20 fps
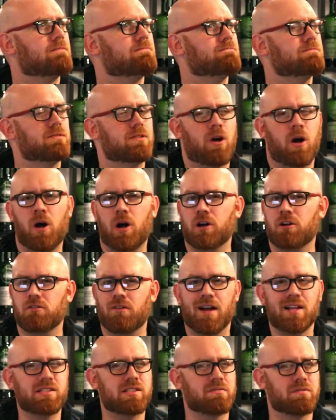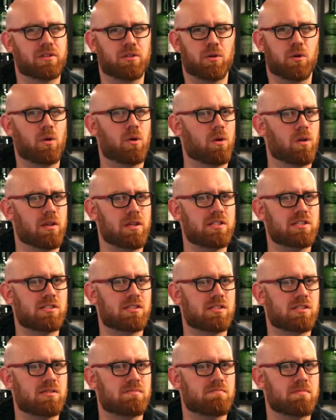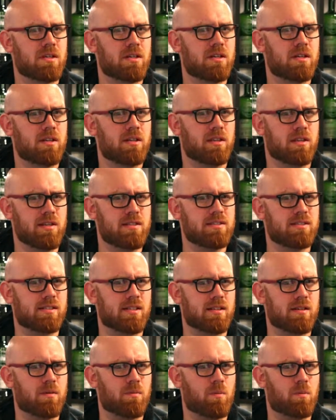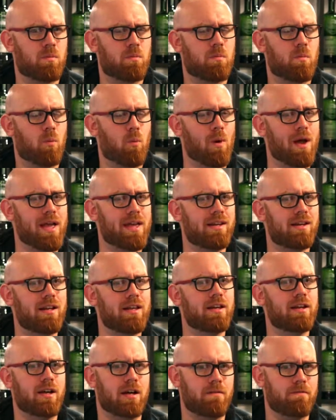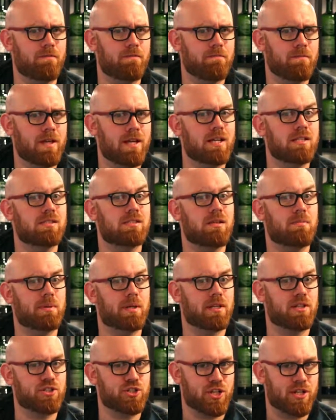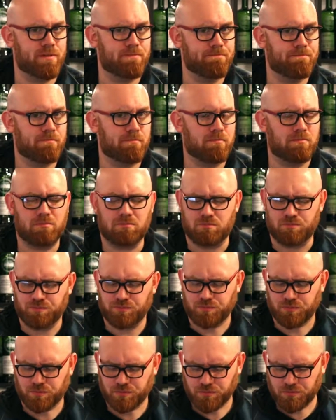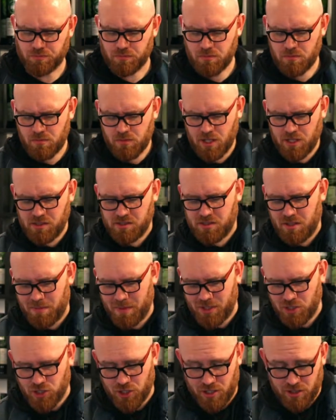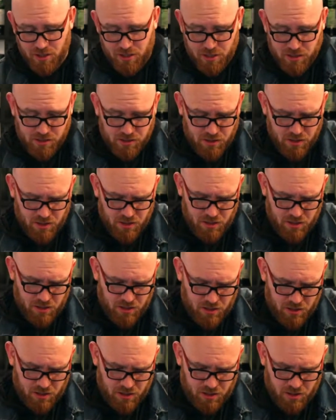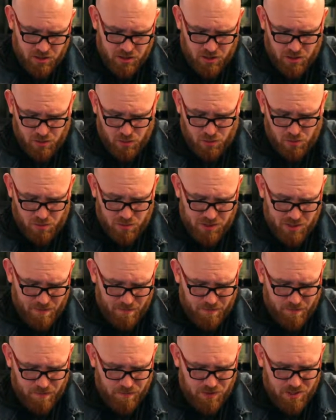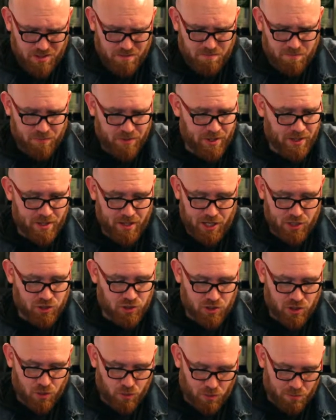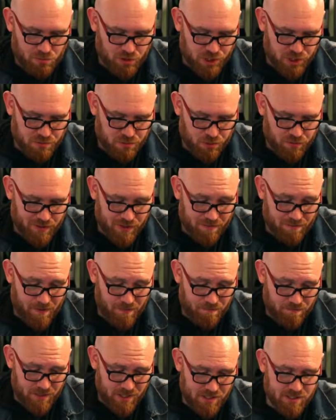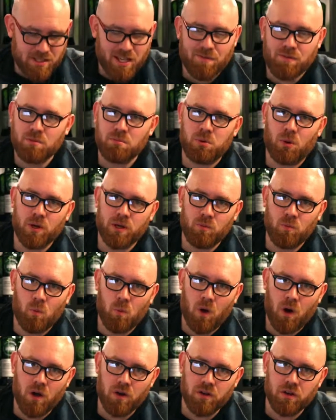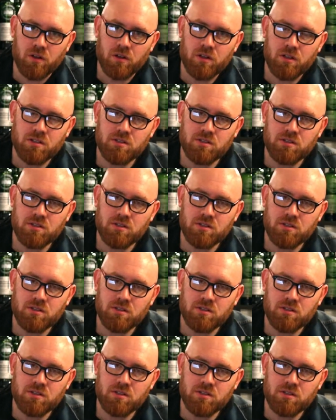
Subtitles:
Not aggressive at all. This is weirdly enough, a sipping gin. A sipping gin that is, what was it, 50? I should know what British proof is. 57.1.